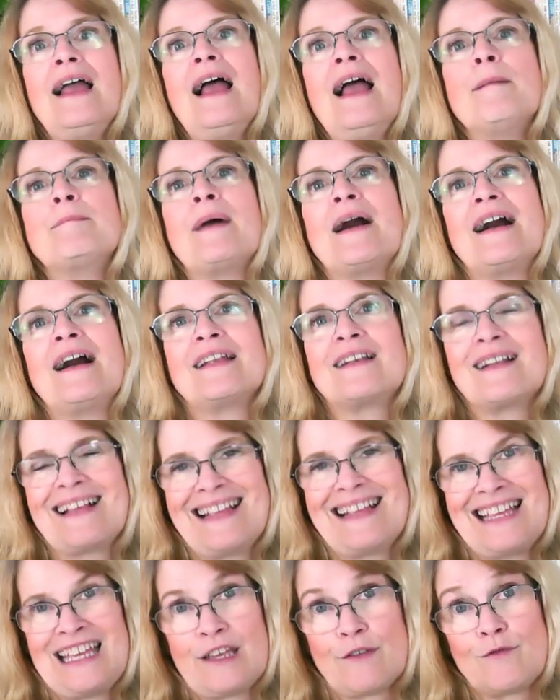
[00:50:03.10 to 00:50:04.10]
But
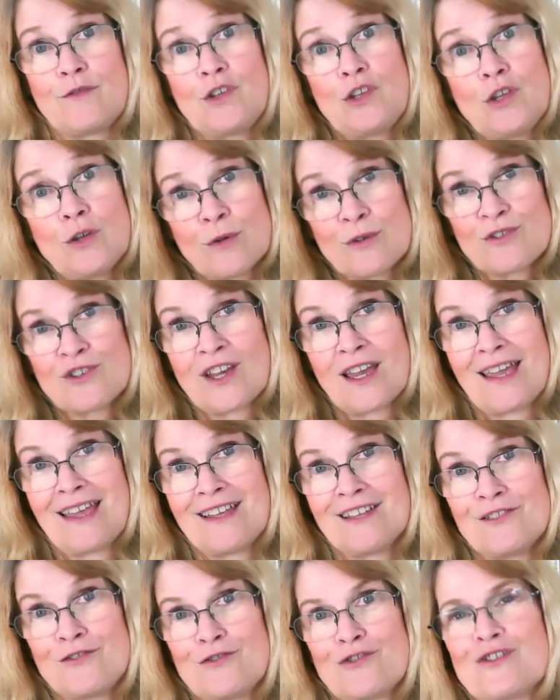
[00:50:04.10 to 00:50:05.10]
if you
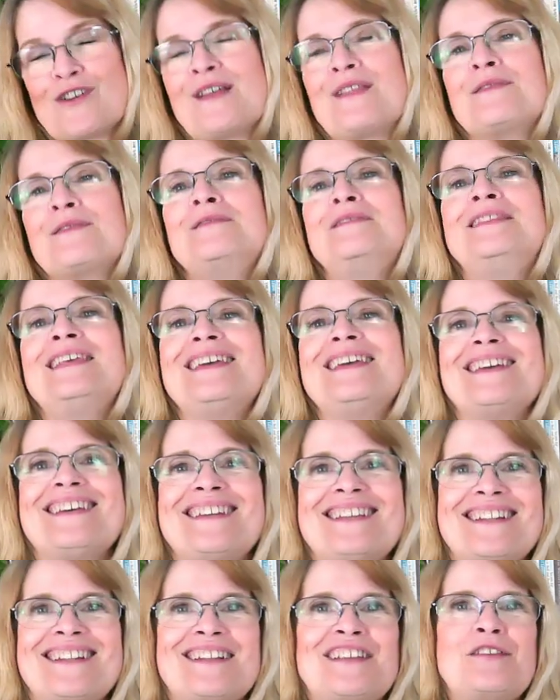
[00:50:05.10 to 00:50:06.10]
change,
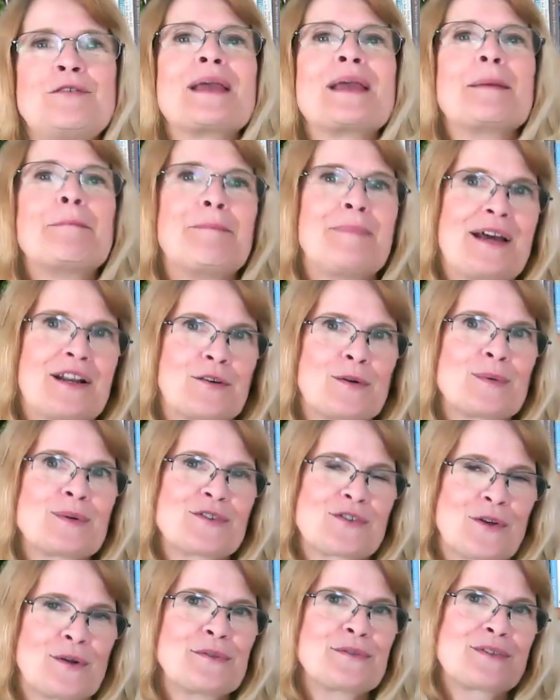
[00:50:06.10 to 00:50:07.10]
then you get better
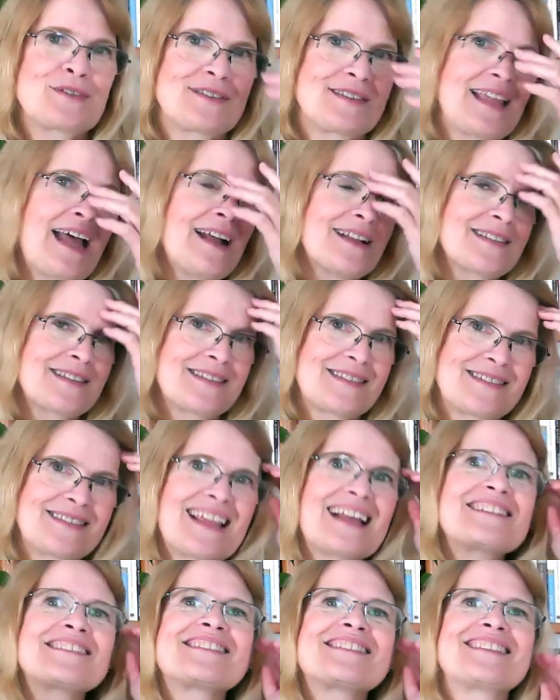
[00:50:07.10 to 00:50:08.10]
results. That's
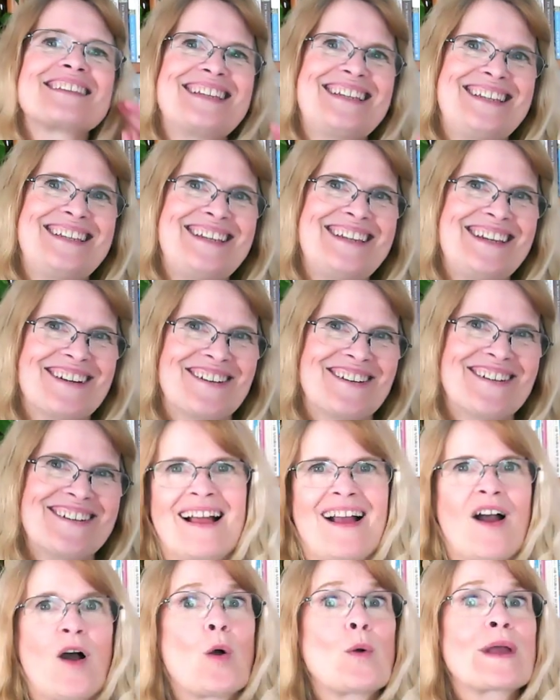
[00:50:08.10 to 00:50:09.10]
the key here.
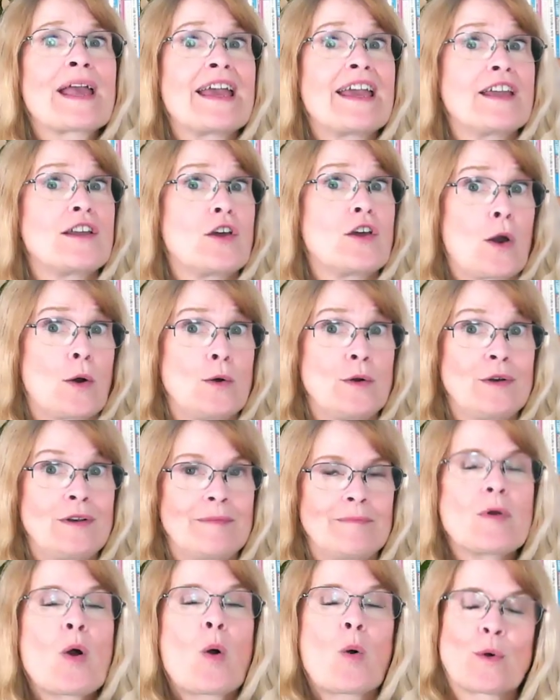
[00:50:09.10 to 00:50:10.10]
Okay, goat
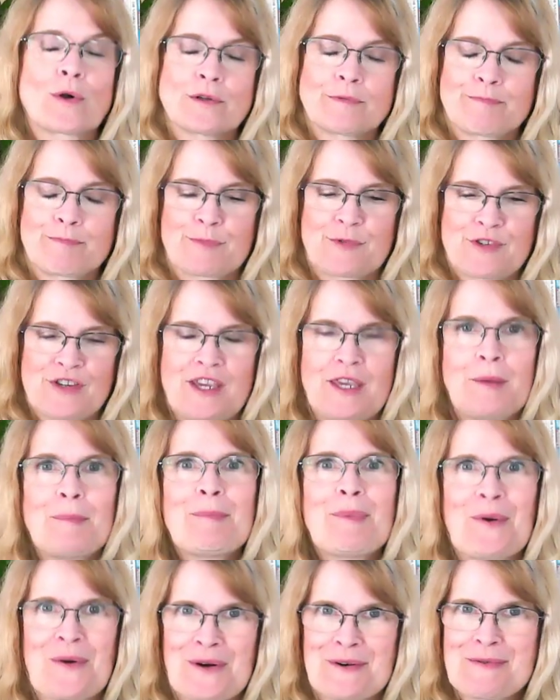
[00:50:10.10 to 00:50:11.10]
or
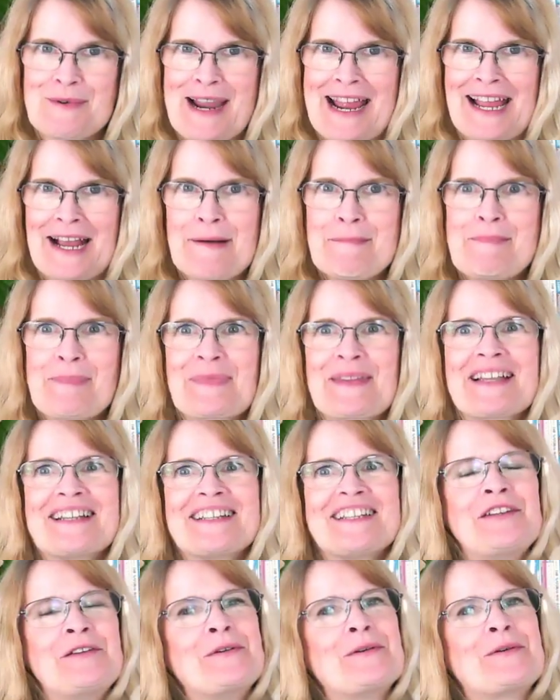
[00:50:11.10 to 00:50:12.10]
sheep or ram,
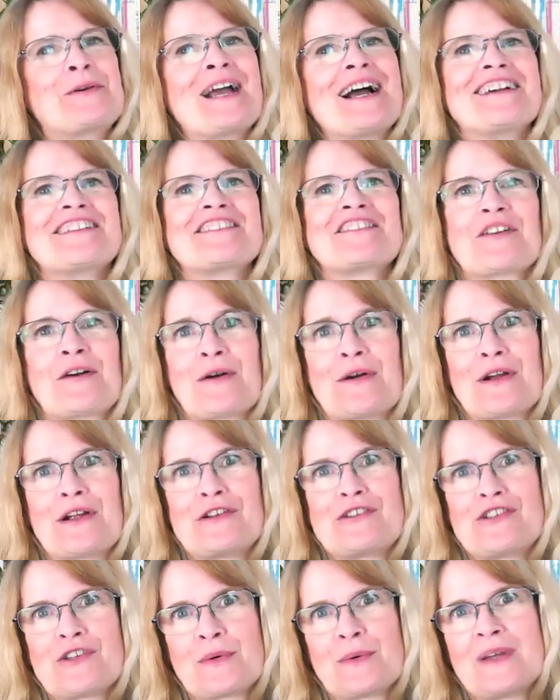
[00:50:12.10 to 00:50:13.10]
you guys are
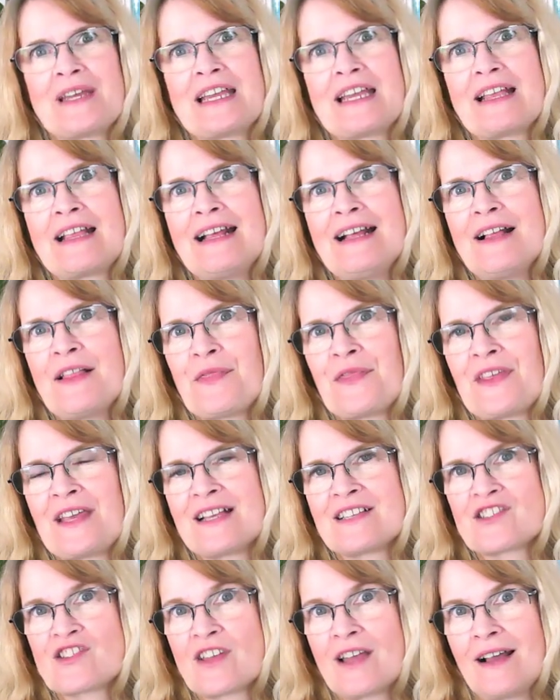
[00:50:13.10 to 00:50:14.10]
doing
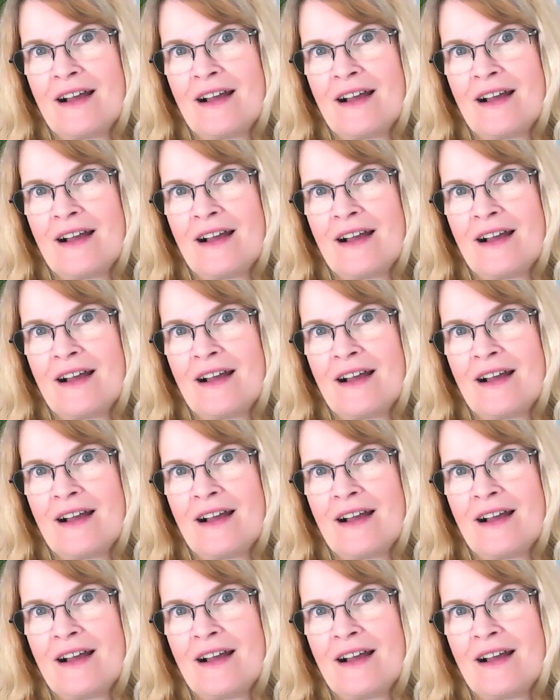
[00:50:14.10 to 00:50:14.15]
this